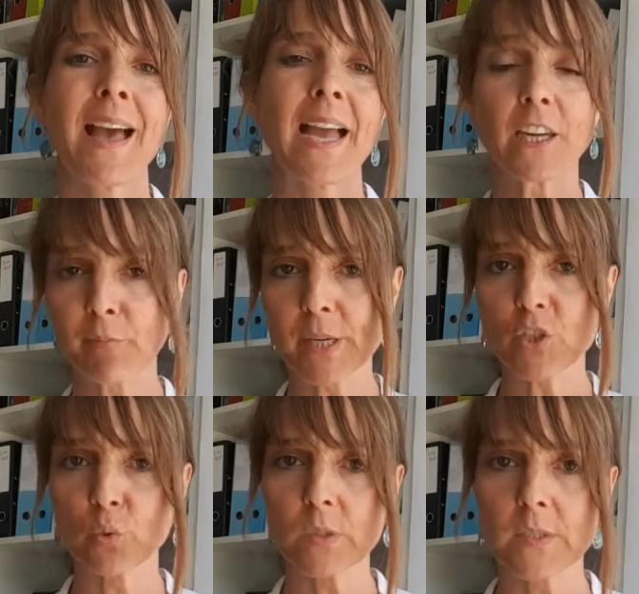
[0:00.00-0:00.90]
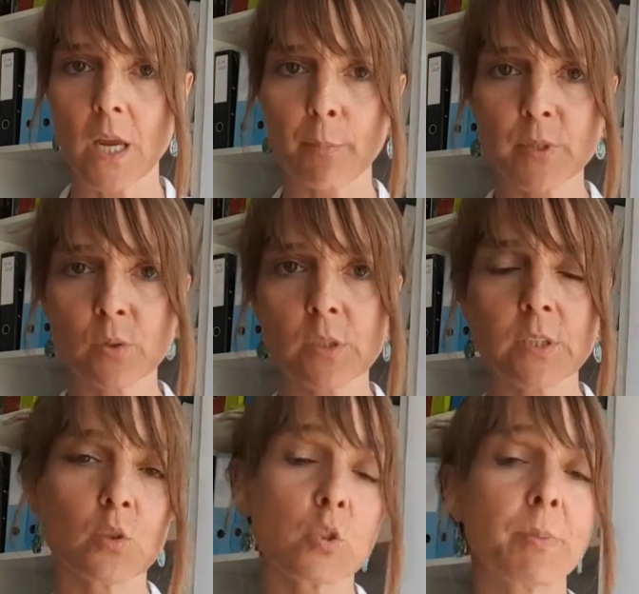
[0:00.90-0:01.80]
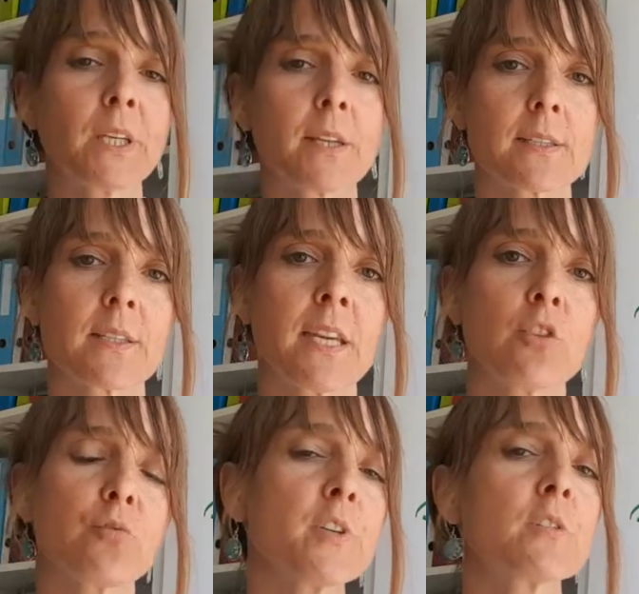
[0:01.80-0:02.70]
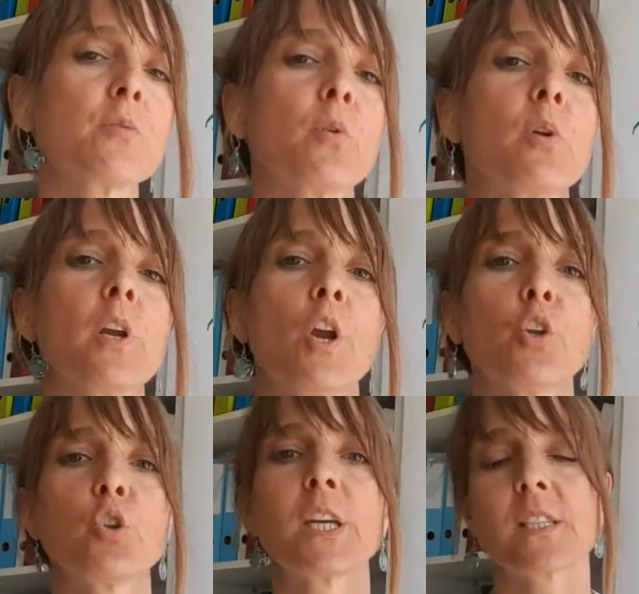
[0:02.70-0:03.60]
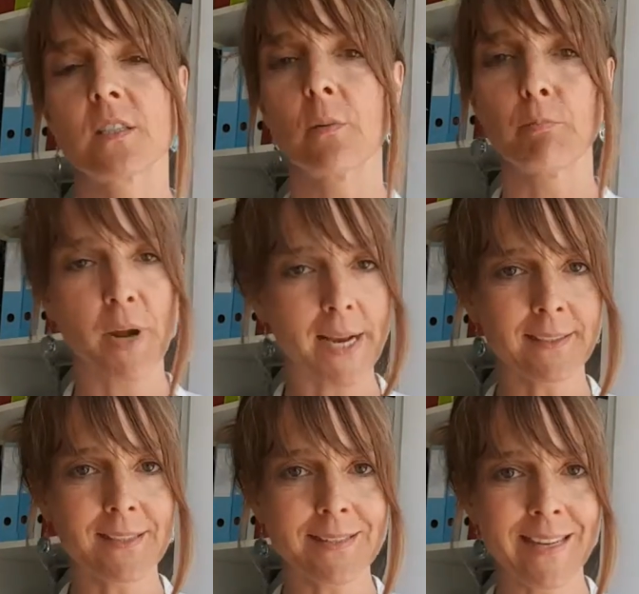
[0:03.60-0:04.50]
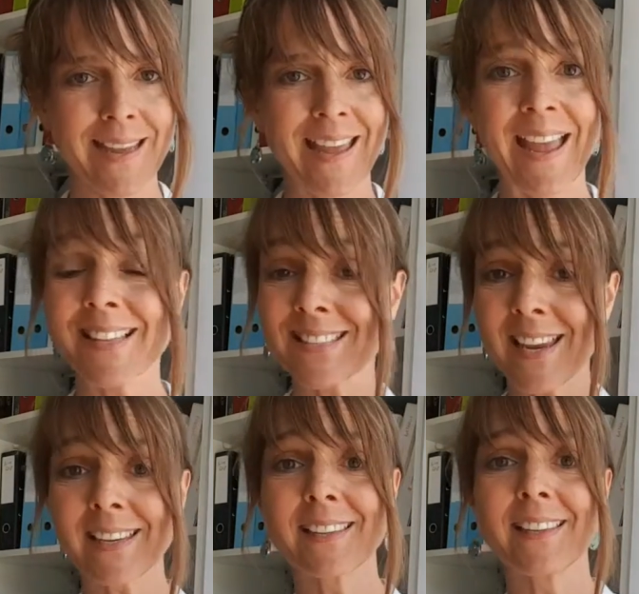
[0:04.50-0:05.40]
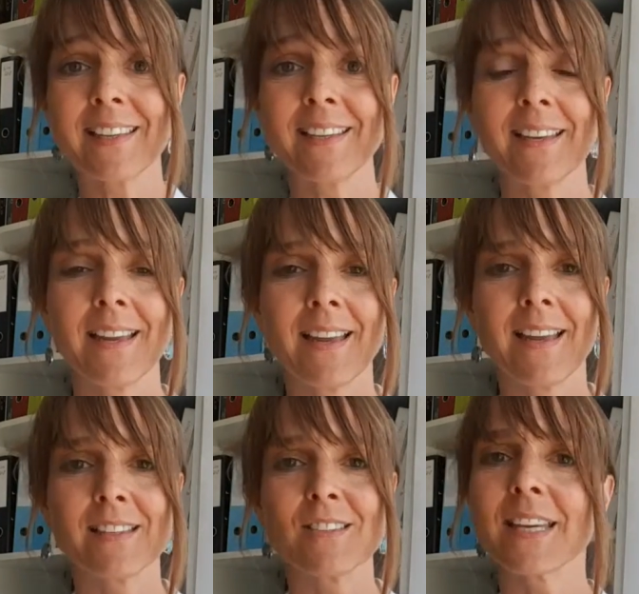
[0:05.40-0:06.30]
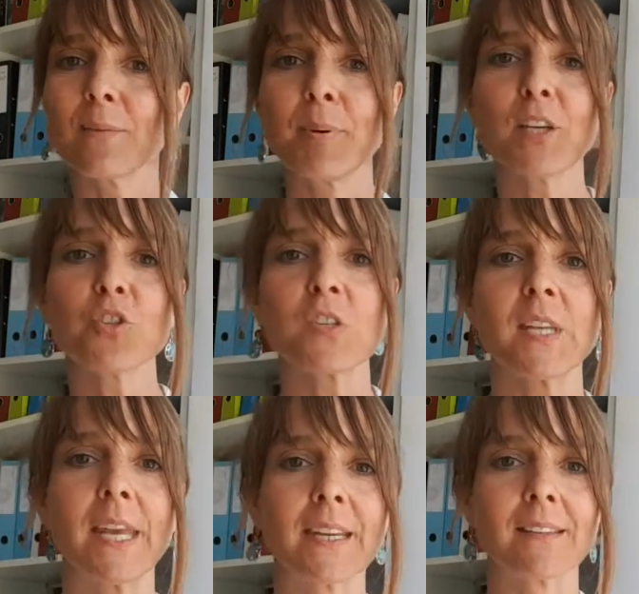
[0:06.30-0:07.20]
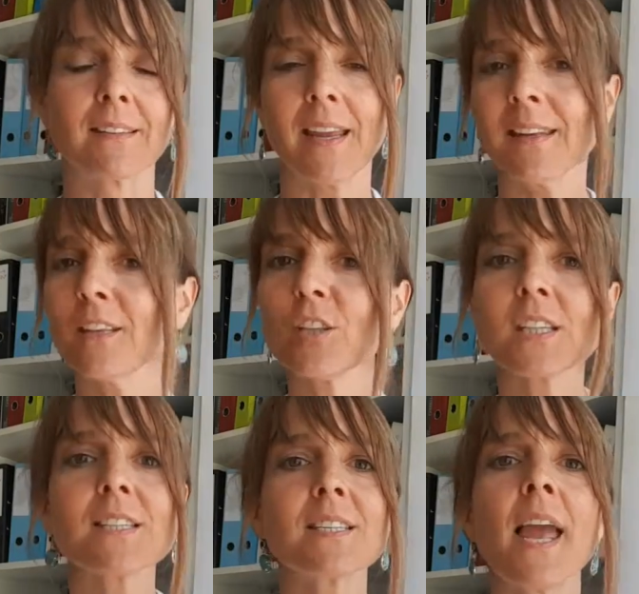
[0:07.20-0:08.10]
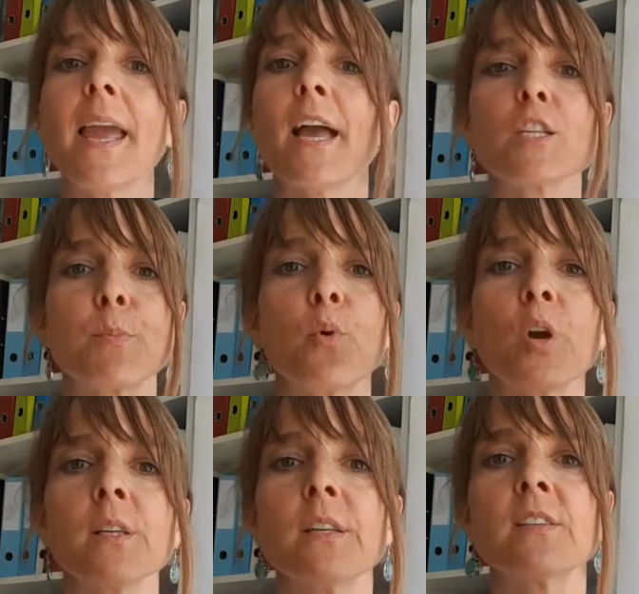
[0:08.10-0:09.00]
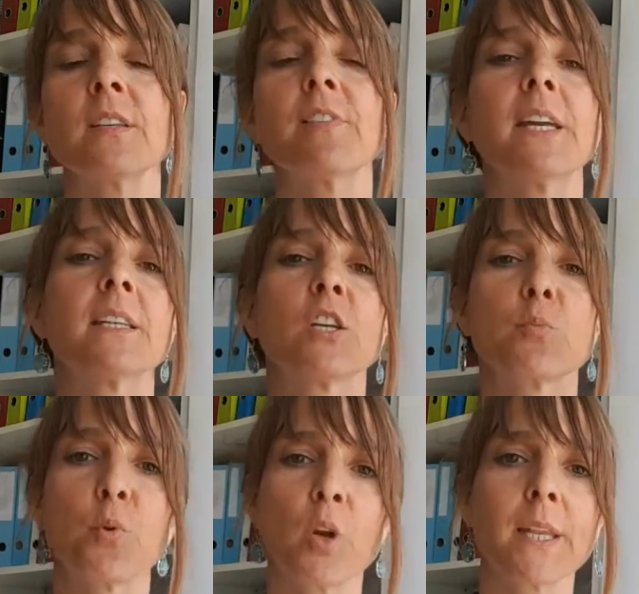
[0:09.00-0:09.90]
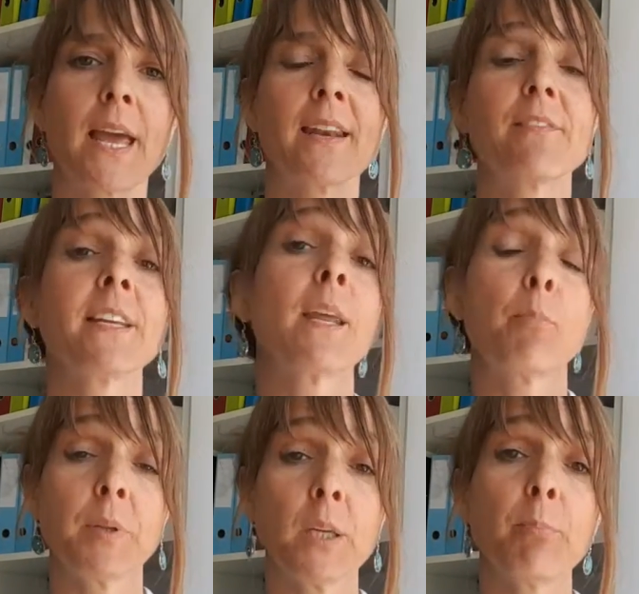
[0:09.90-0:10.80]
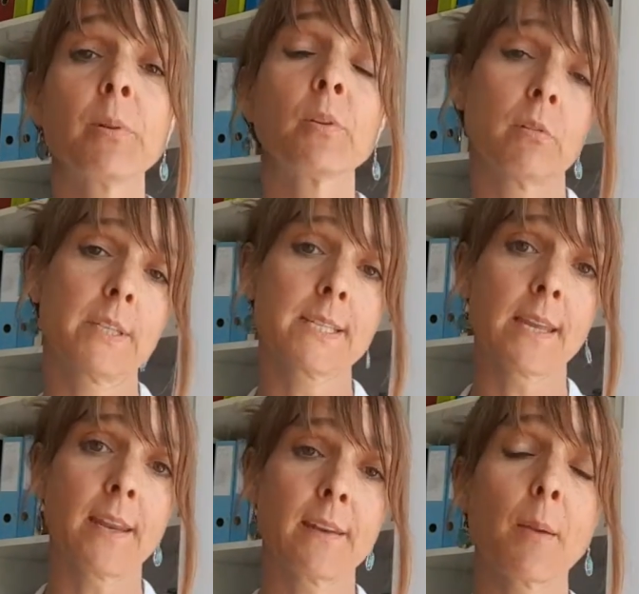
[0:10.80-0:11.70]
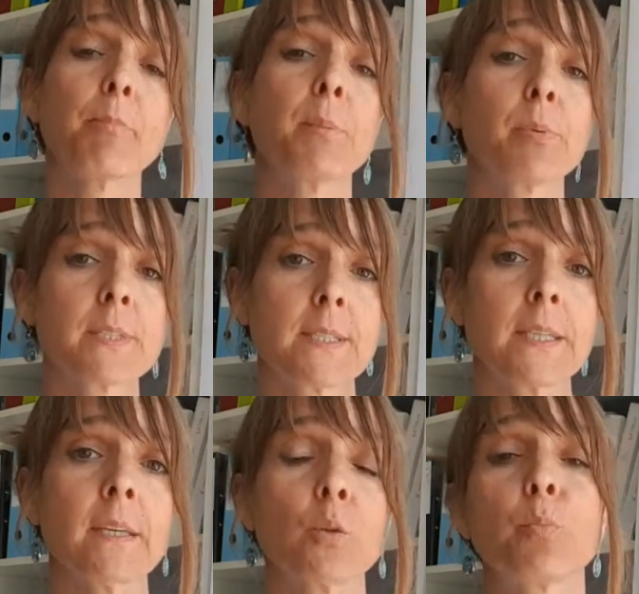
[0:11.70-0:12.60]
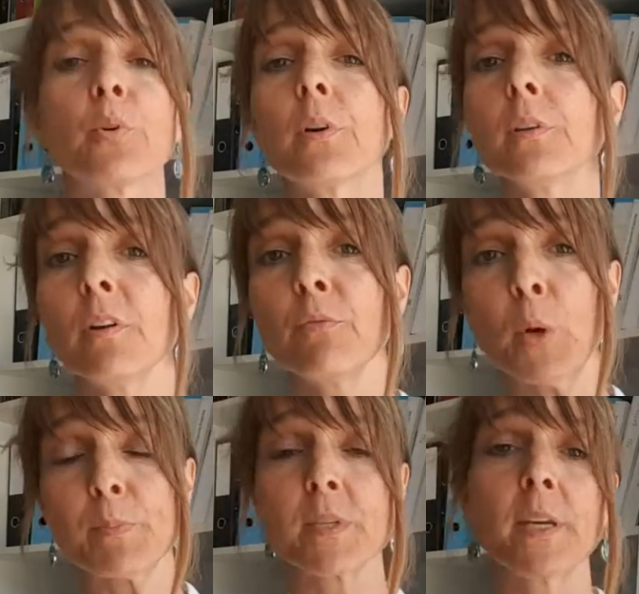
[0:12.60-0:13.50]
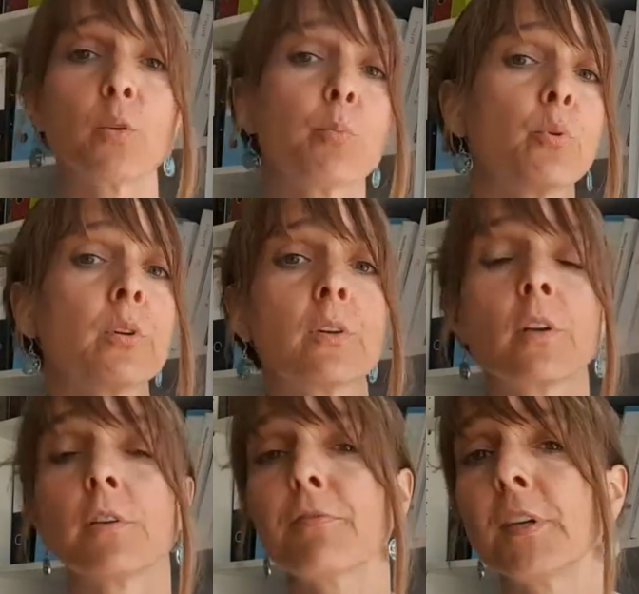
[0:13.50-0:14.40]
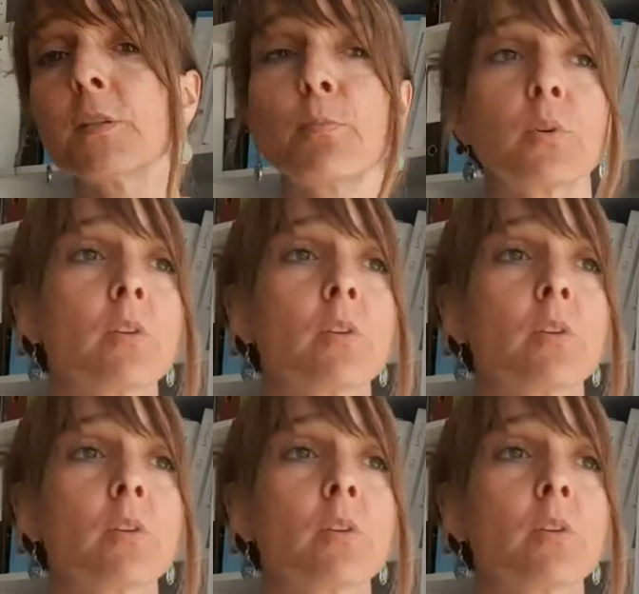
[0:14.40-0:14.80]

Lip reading: I give my students the opportunity to speak on stage, first of all, to get some practice, and secondly, to get pictures taken. And then you can say, I spoke on this event, I spoke on that event, and people notice that, and people see it. You put it on your website, you put it on your Facebook,